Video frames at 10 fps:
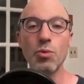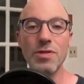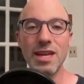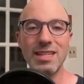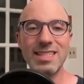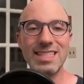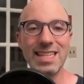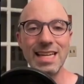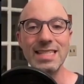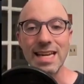that
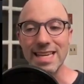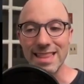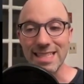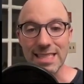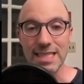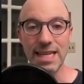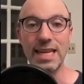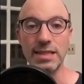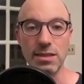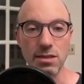says this is an
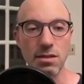int.